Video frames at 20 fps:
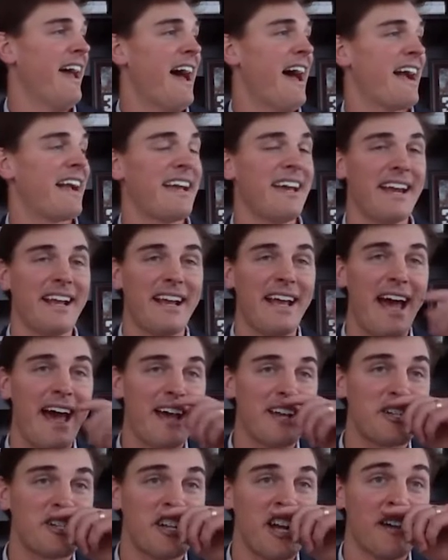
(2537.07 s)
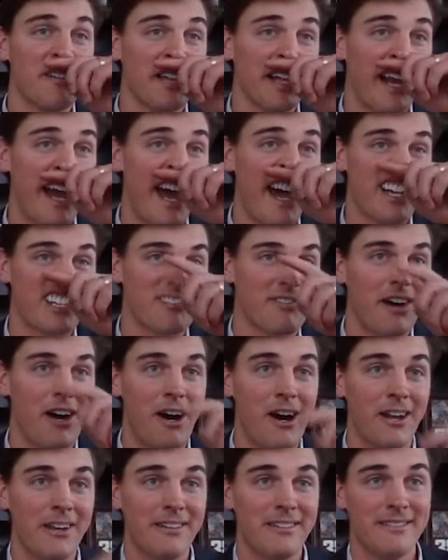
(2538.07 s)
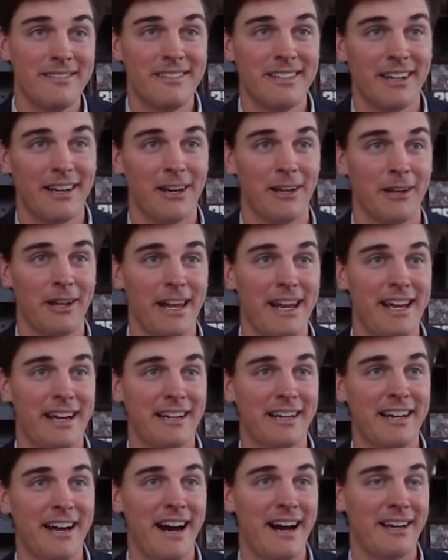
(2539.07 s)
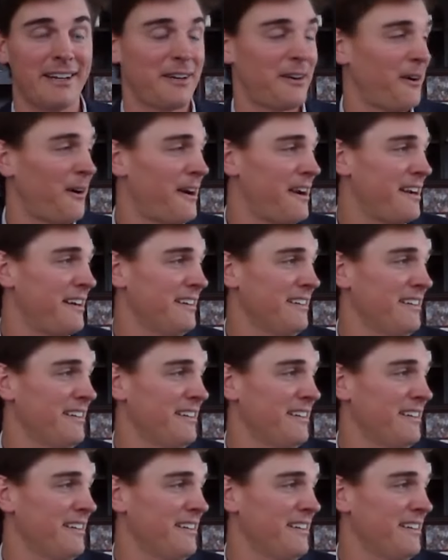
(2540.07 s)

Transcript: I, I, get a guy shoveling asphalt you know laying concrete